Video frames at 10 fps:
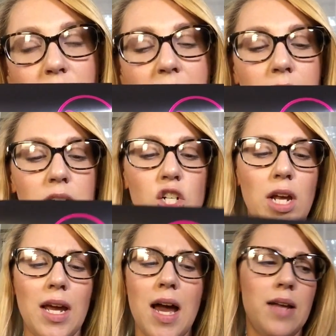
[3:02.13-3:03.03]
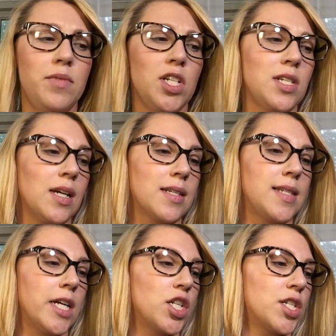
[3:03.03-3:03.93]
packaging. I'm just like
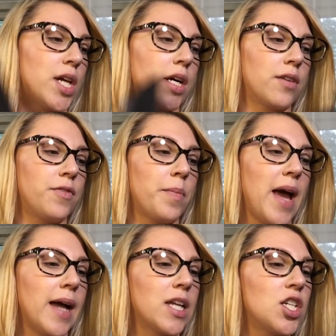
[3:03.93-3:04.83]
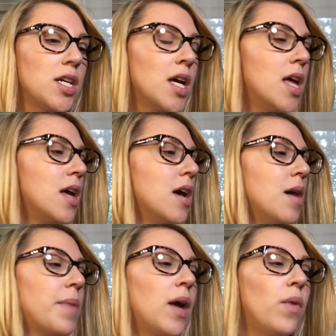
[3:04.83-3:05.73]
such a sucker for packaging.
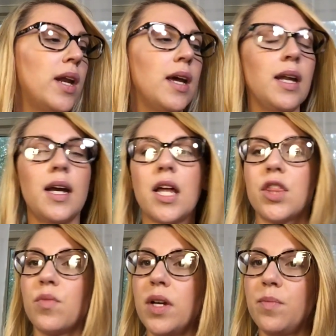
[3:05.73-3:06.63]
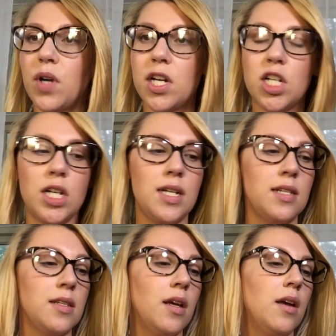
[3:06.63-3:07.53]
But I went ahead and got 3
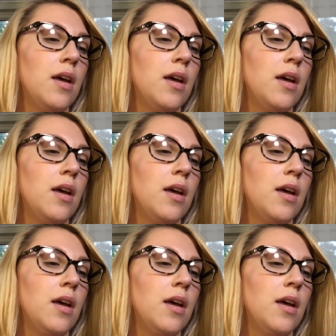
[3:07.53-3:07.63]
brushes.